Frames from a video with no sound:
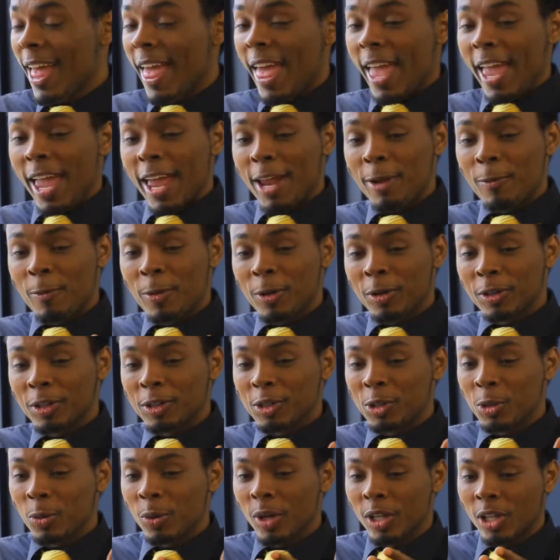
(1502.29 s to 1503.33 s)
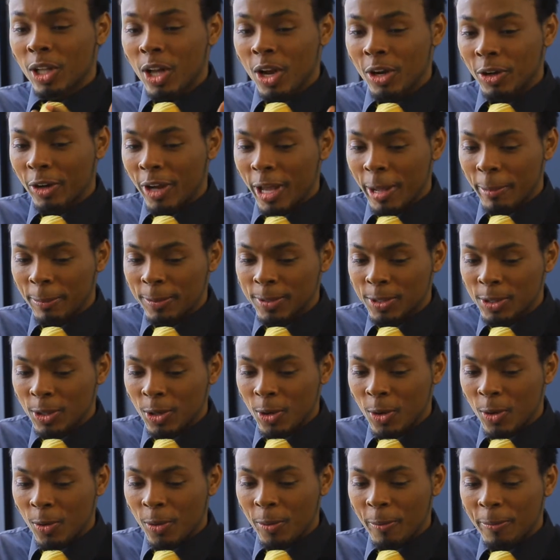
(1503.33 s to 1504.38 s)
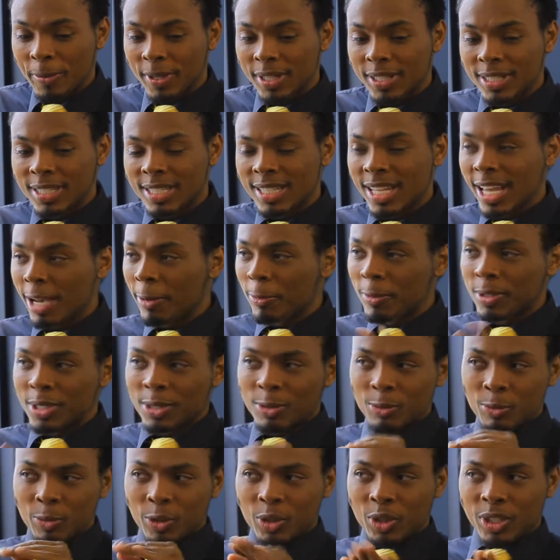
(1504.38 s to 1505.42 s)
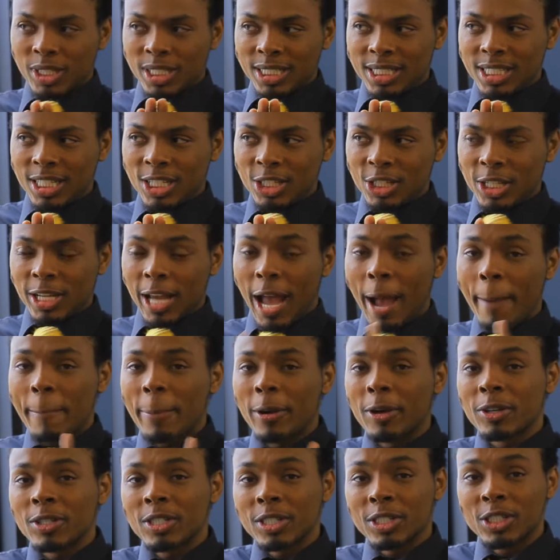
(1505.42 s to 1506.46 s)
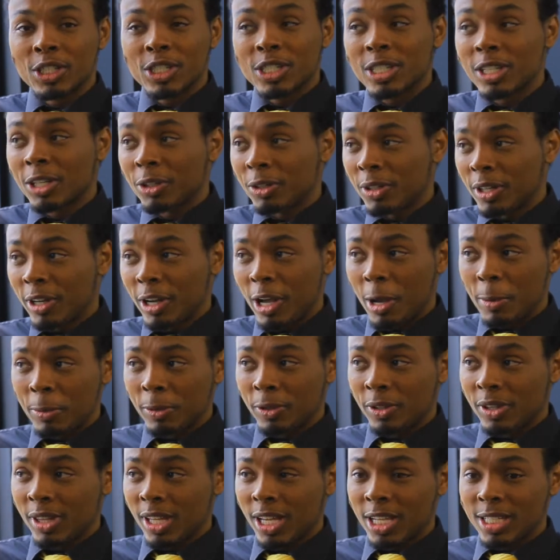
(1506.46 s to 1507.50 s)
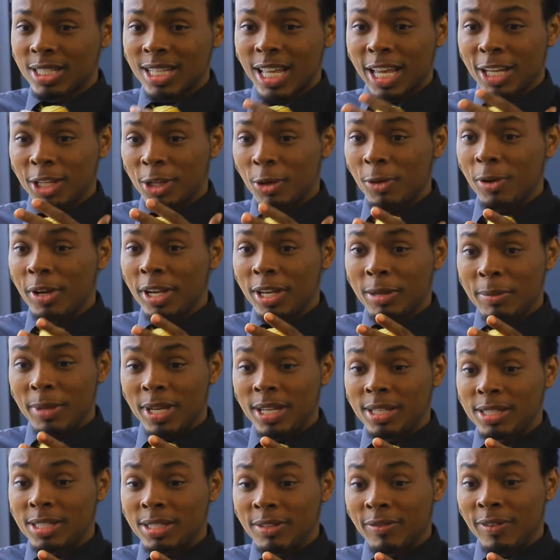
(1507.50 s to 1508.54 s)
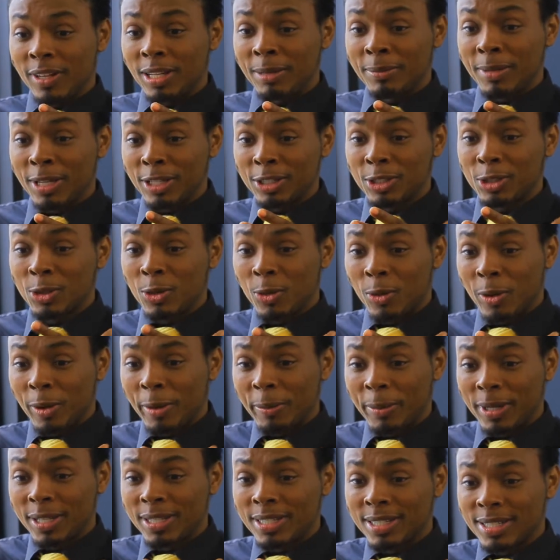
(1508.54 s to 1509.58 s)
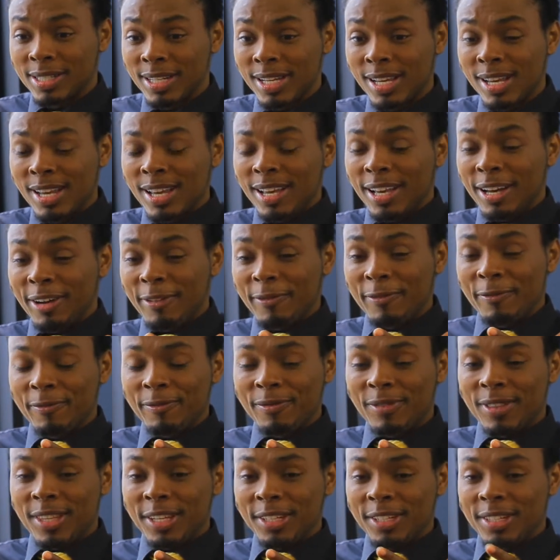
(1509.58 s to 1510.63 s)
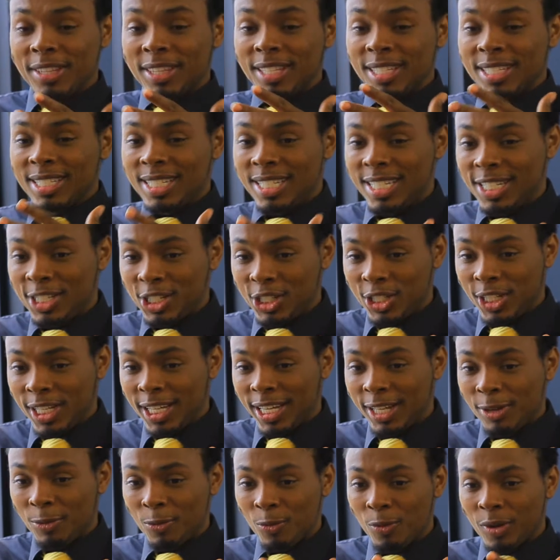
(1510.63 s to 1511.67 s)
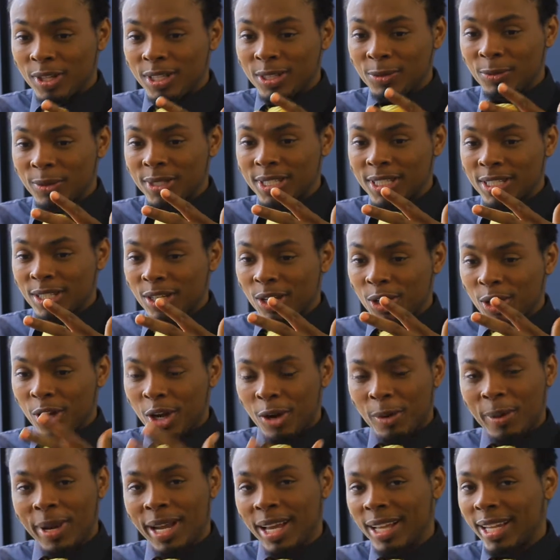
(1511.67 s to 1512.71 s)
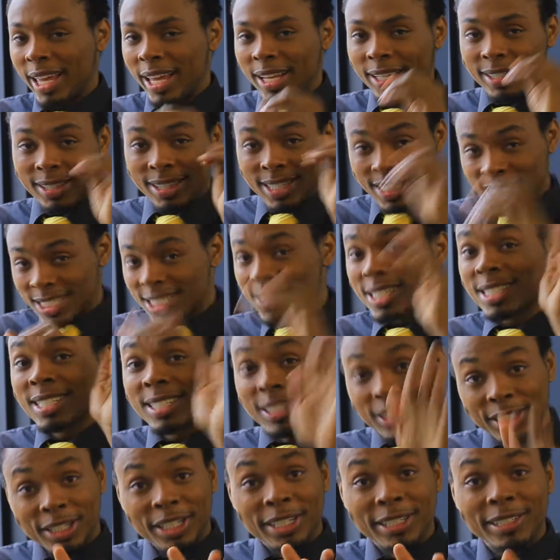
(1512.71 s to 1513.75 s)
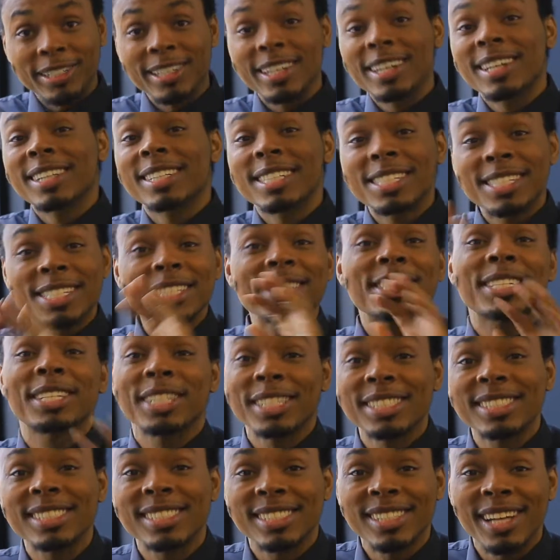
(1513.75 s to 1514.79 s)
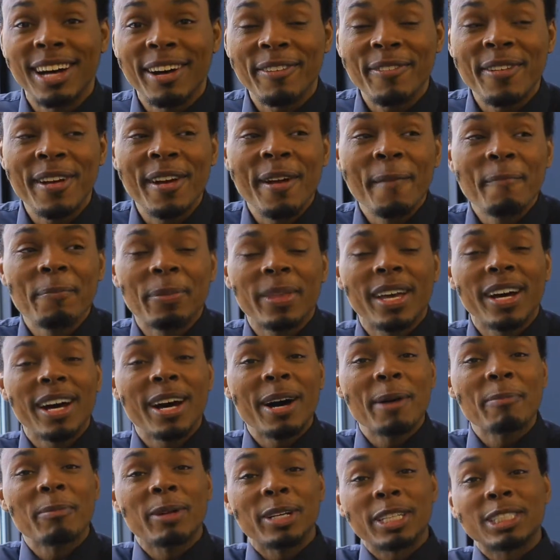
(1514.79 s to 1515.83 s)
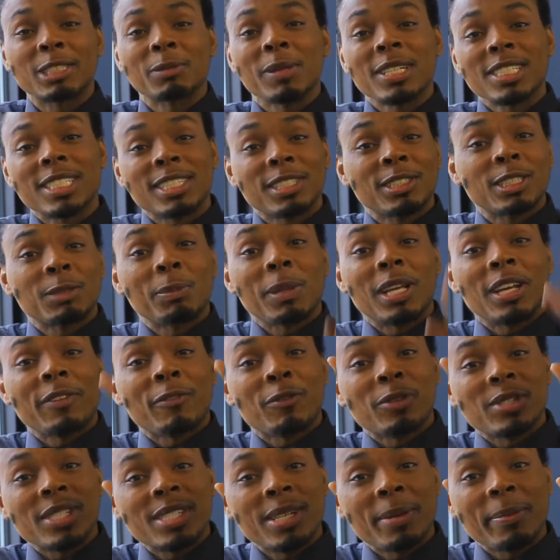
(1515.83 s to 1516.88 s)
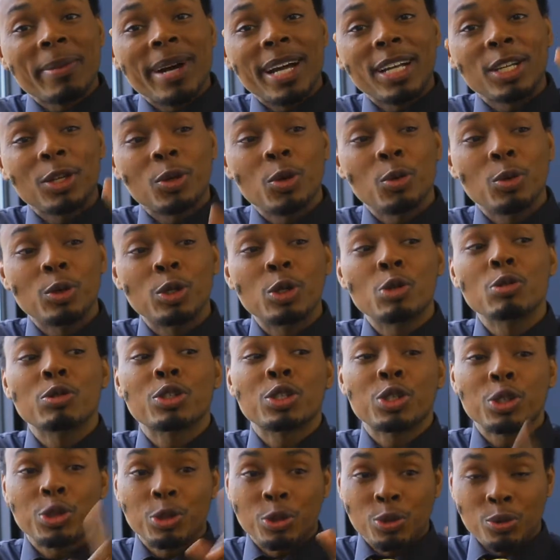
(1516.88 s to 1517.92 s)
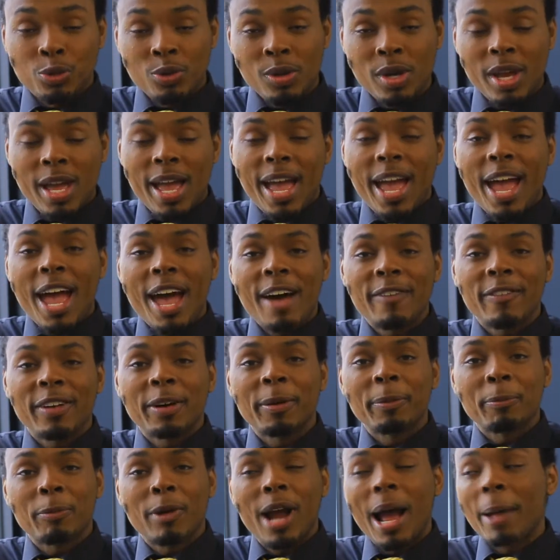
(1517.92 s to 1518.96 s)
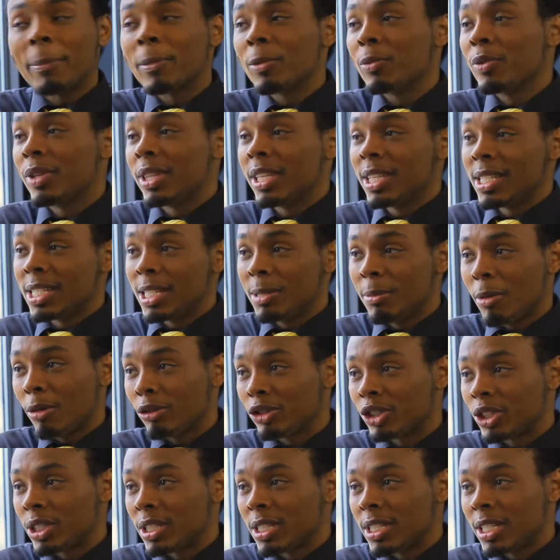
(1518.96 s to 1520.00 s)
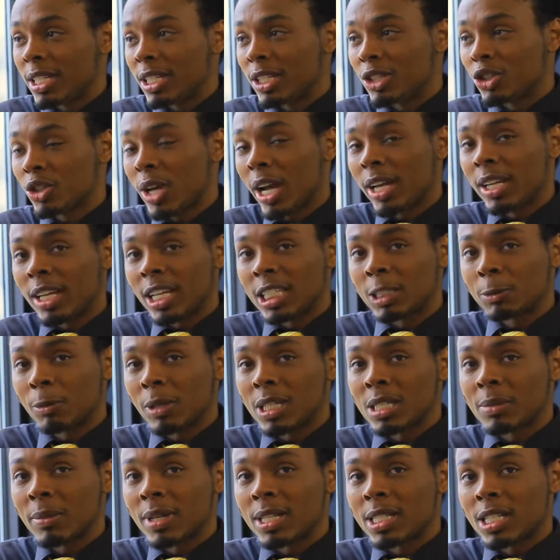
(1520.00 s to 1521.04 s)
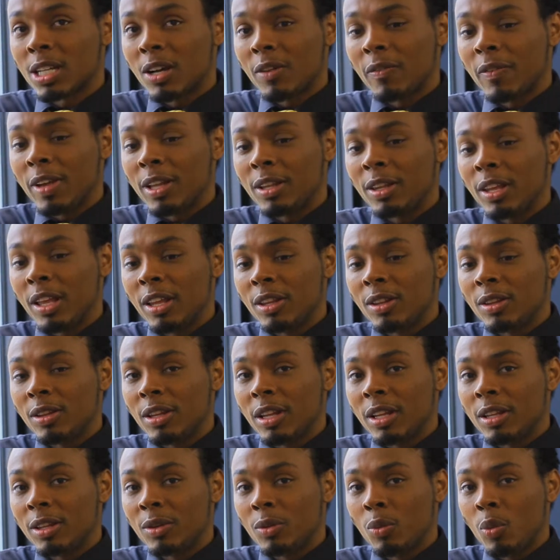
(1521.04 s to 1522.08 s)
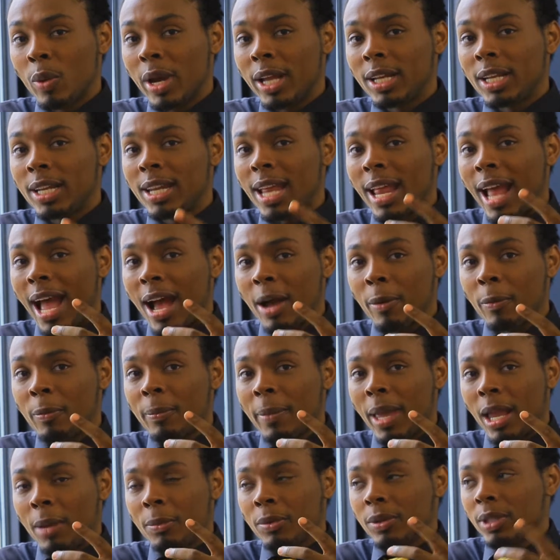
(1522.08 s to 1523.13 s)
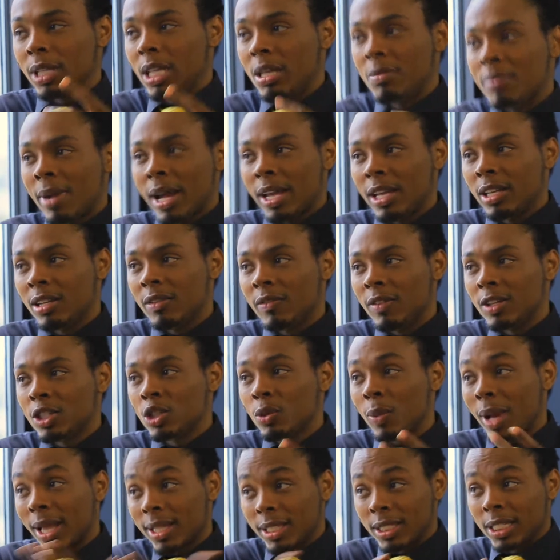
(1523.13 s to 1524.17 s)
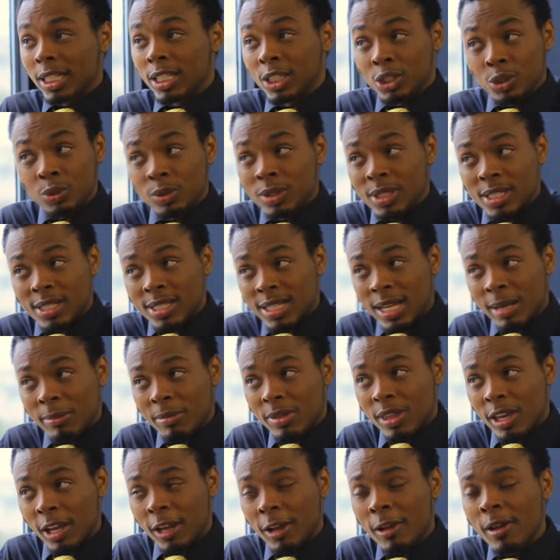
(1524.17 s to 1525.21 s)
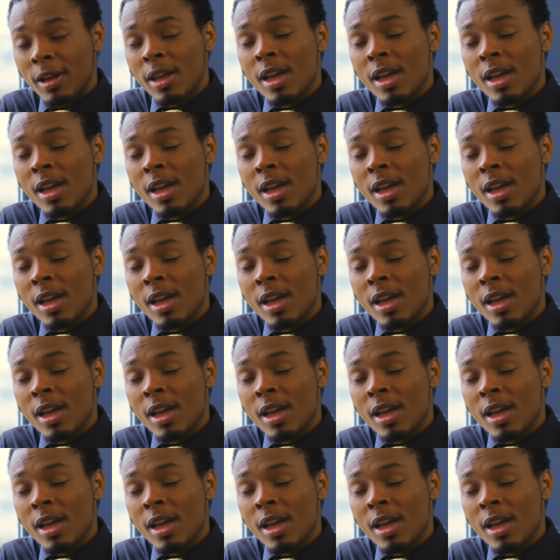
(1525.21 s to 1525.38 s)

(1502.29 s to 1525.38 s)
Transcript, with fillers: okay, and we're gonna do a longer episode because that was some real good teaching. I personally just learned a couple of things, like your enemy is developed next door because of the the teaching and what was occurring. Like, this is good. This is good stuff. Um, especially speaking for somebody who used to have a problem with his emotions and trying to express myself in, in, in the way that I'm able to keep my individuality and doing the same thing.